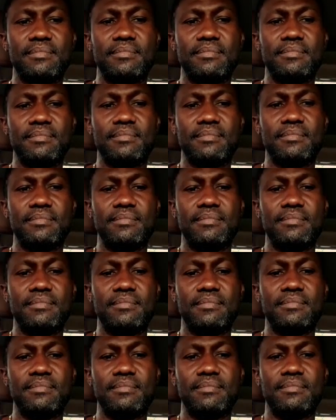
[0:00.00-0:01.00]

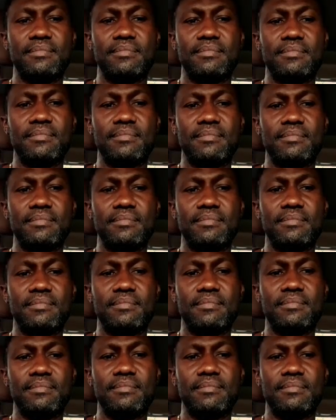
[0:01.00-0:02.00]

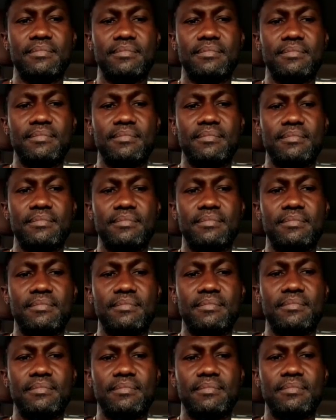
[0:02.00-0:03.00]

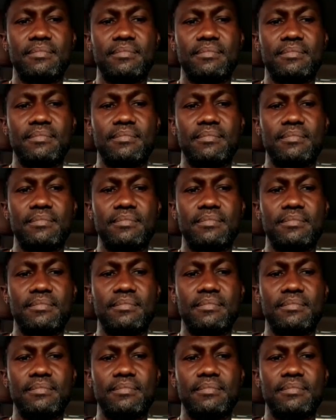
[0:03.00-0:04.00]

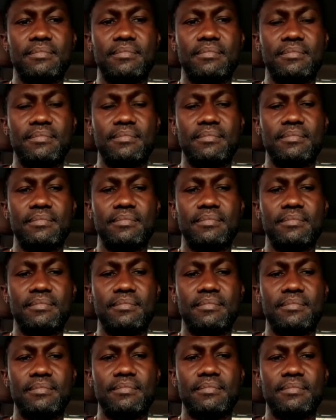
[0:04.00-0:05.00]

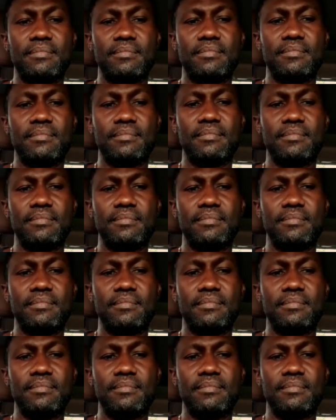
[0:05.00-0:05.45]
The person shown says nothing.